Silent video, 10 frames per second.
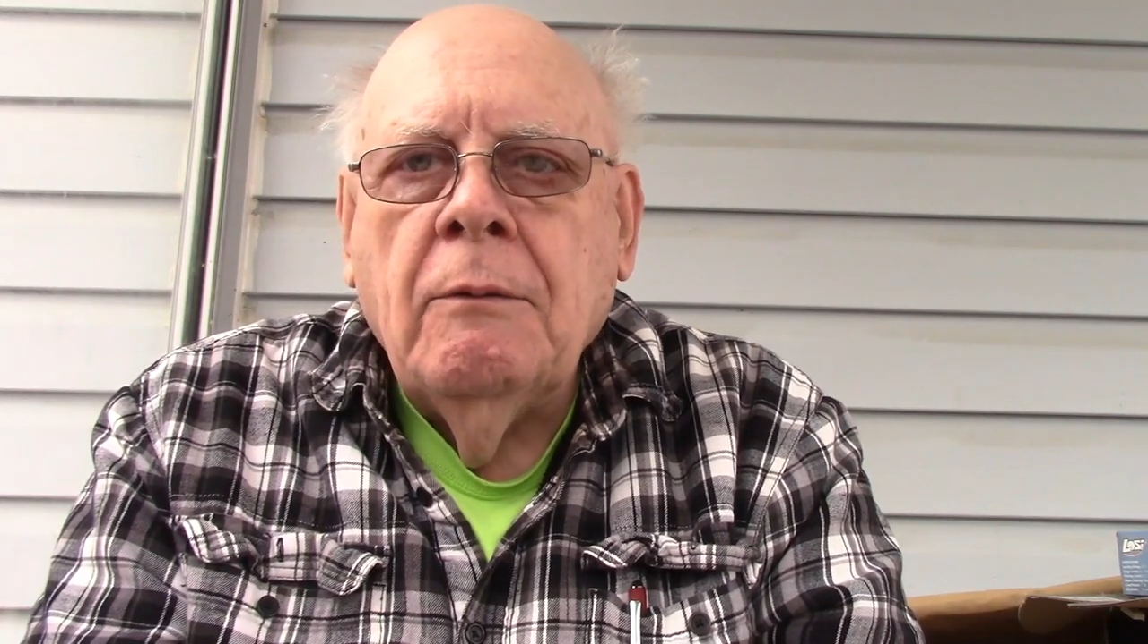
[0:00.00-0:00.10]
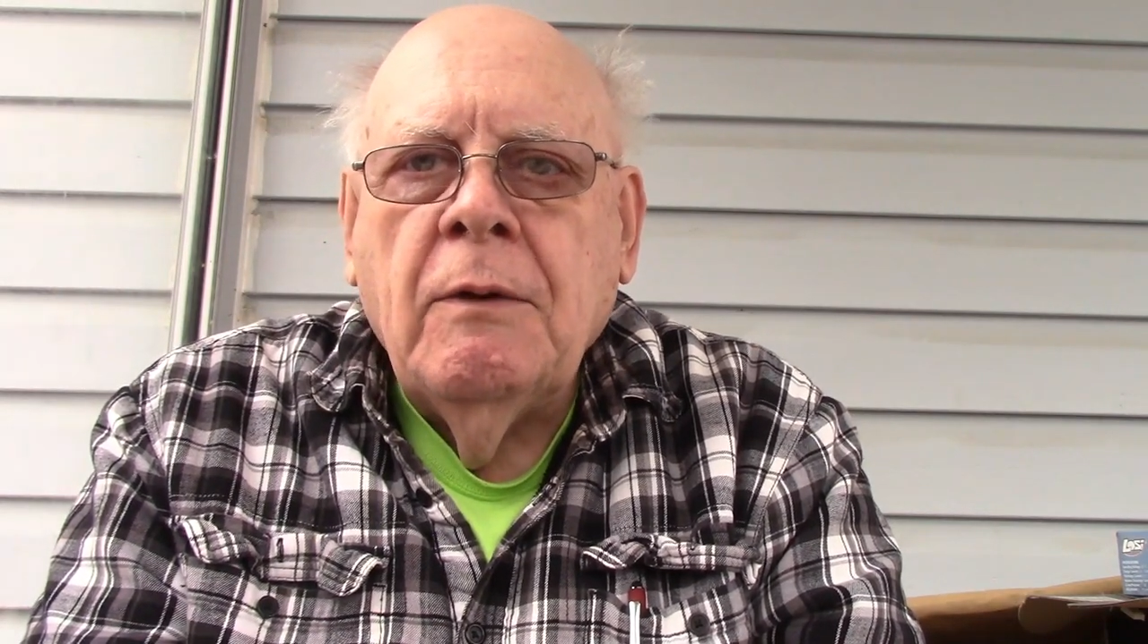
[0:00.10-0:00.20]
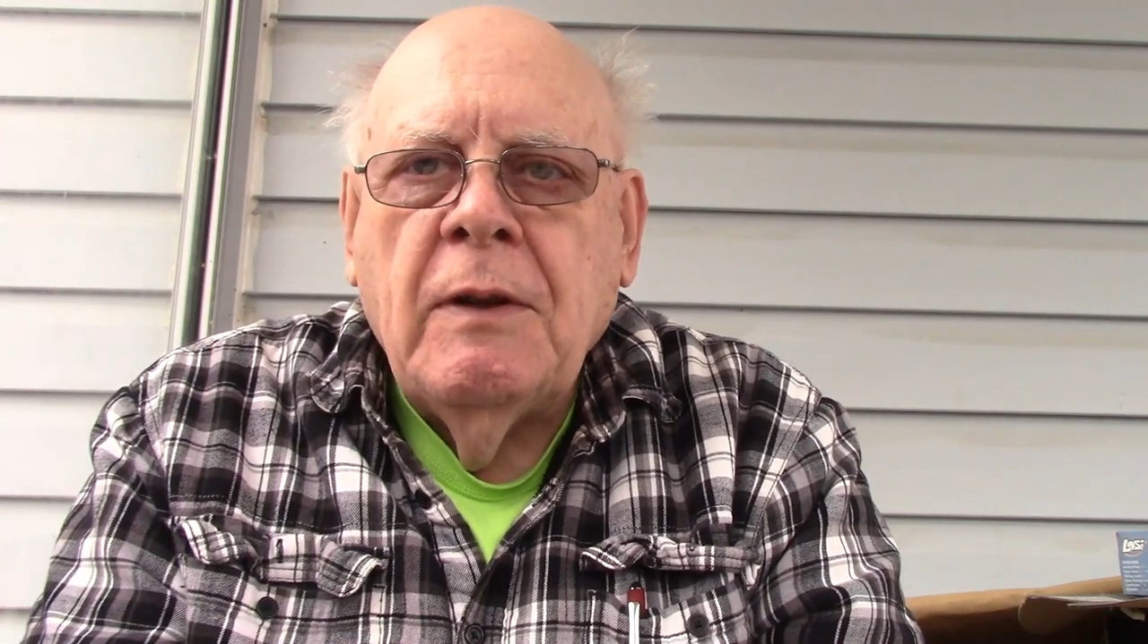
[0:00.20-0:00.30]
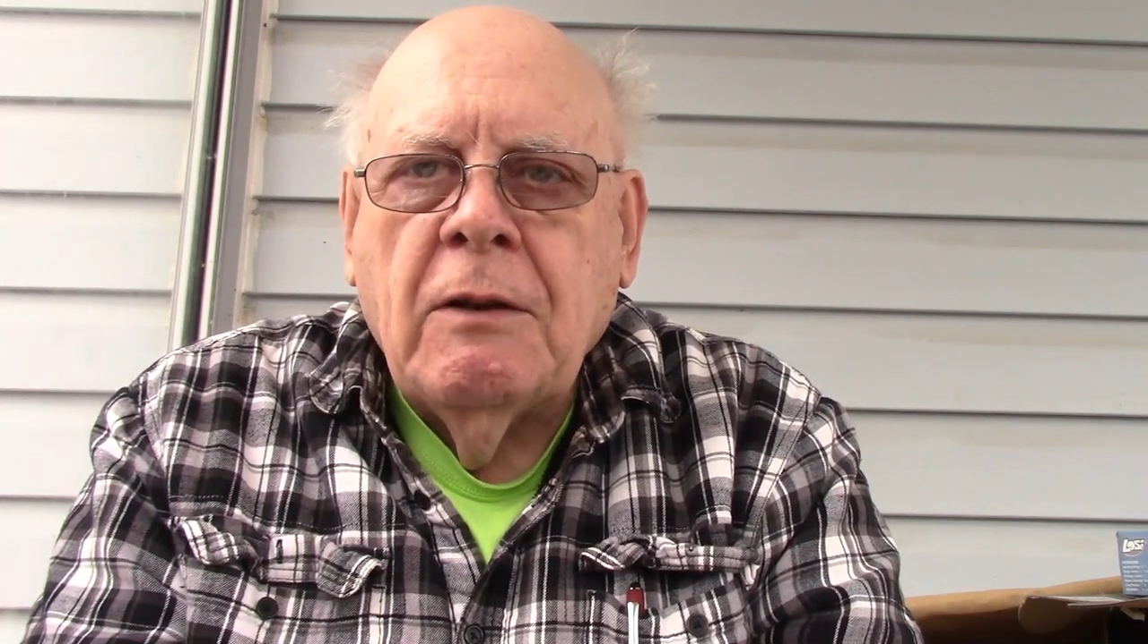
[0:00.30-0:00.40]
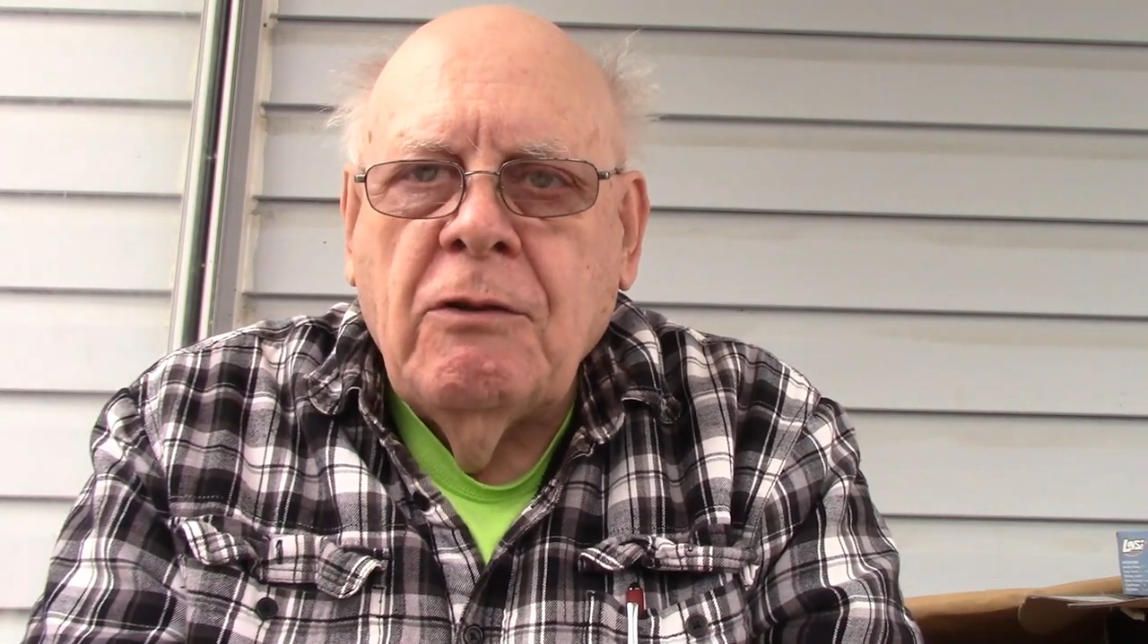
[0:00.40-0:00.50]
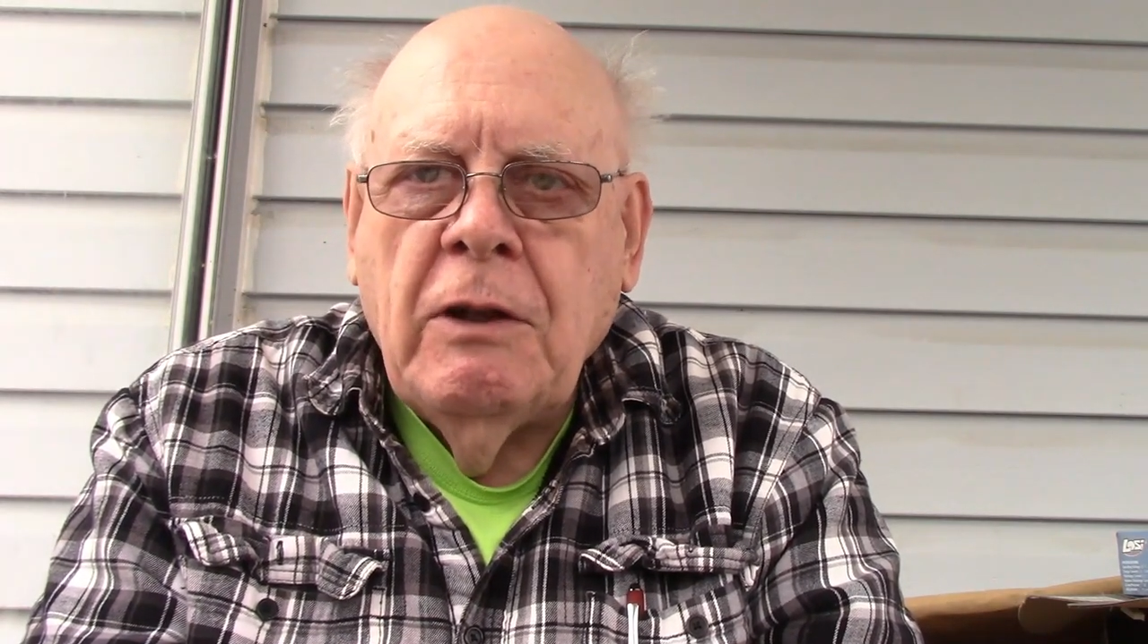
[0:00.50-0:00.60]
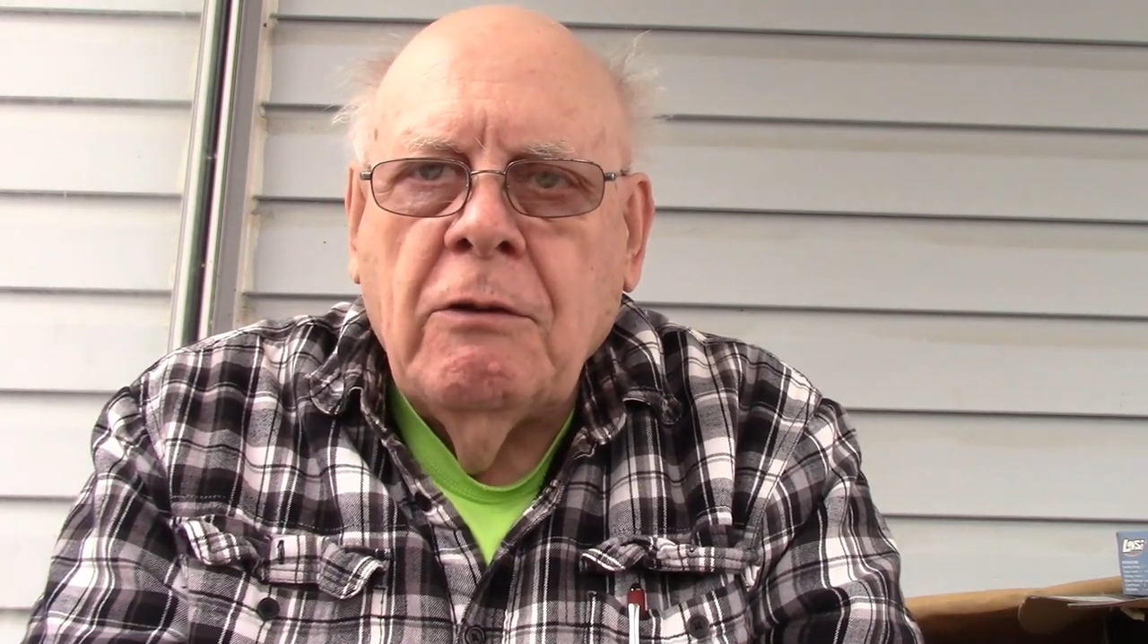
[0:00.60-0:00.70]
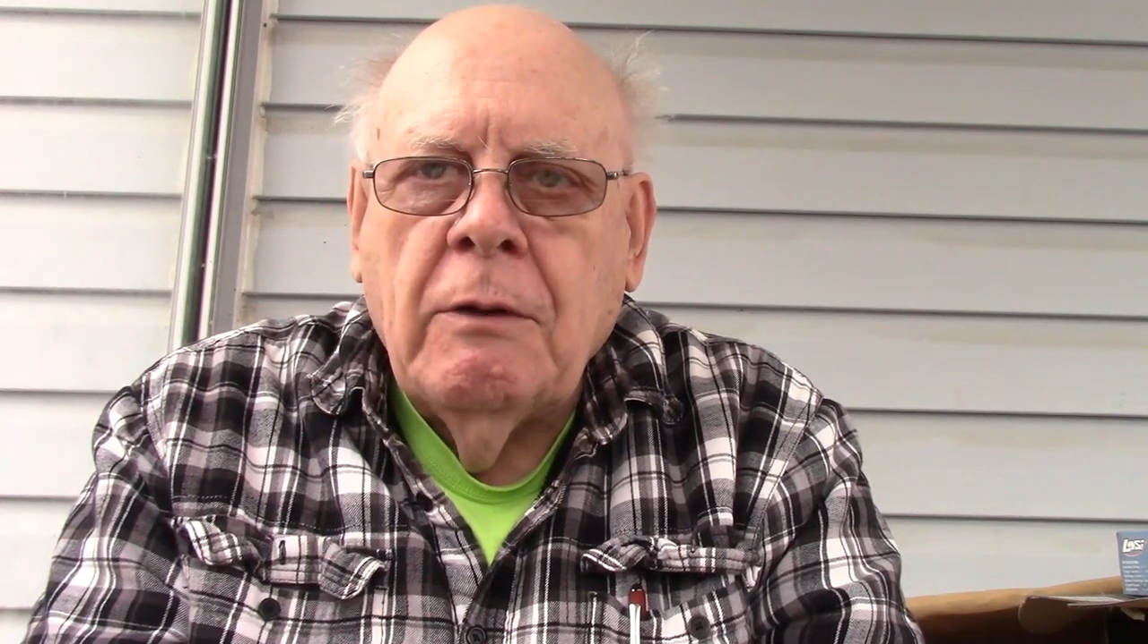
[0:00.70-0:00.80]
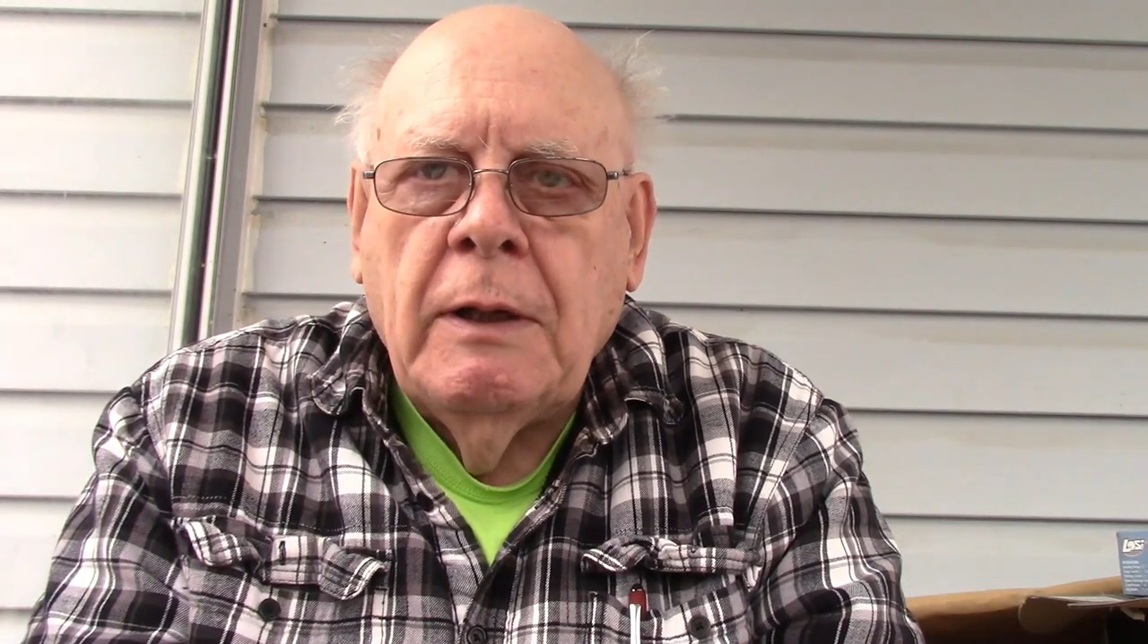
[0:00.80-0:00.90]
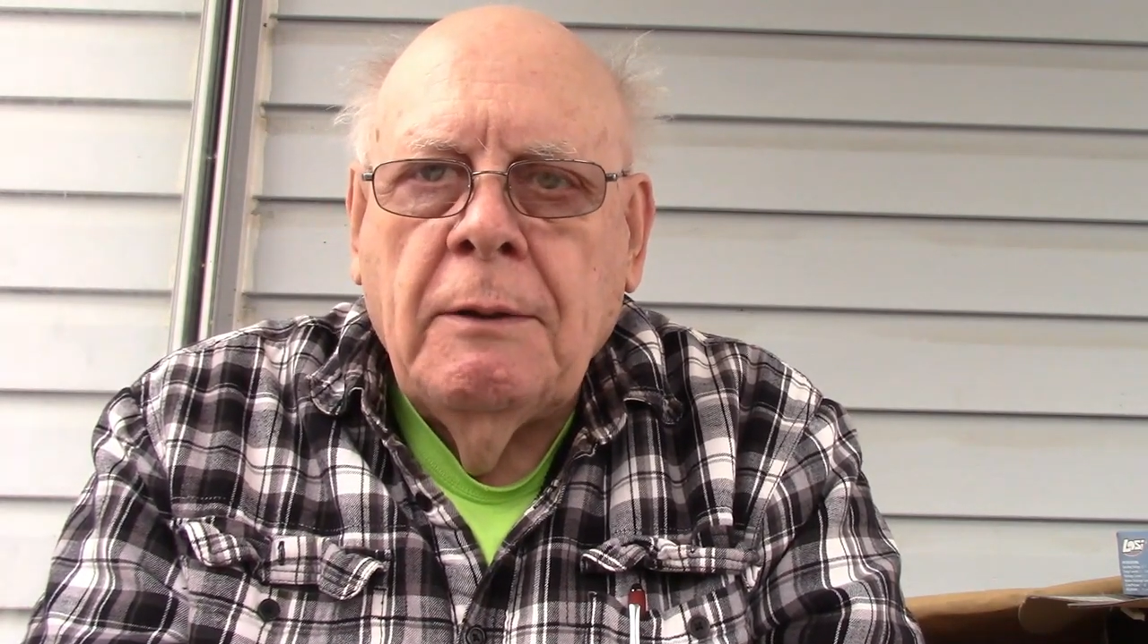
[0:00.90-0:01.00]
with
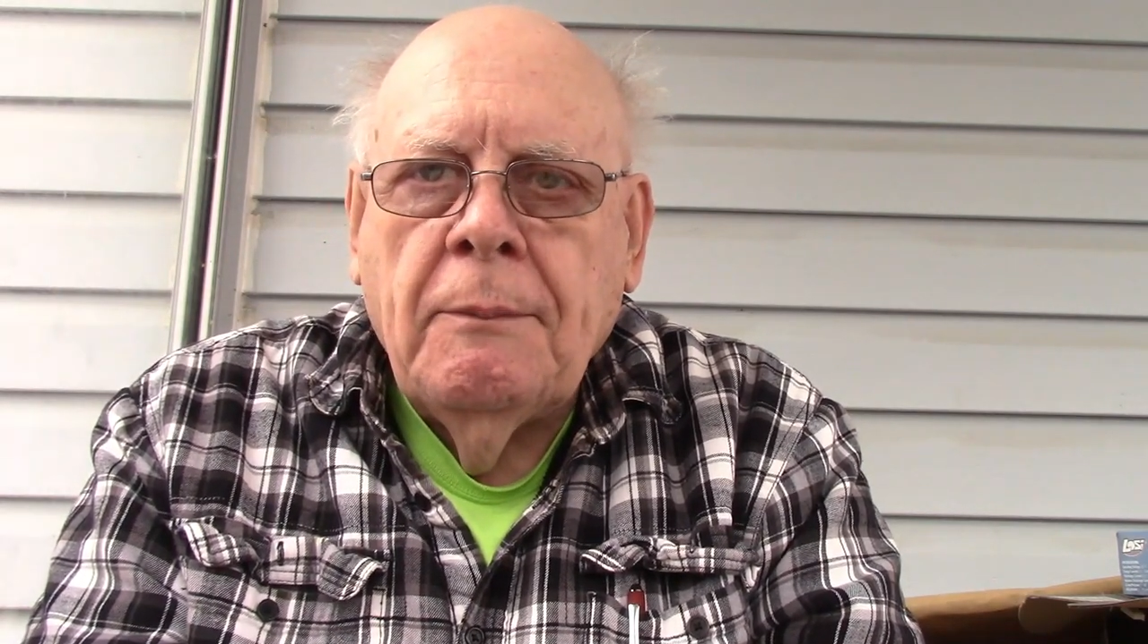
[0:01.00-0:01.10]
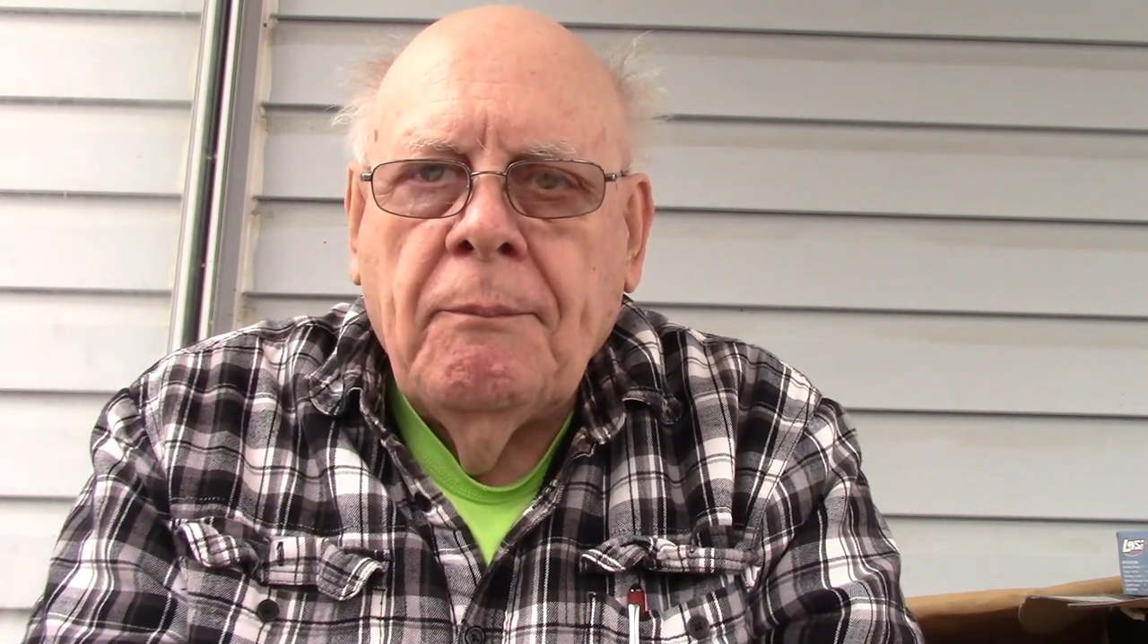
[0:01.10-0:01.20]
exchange rate.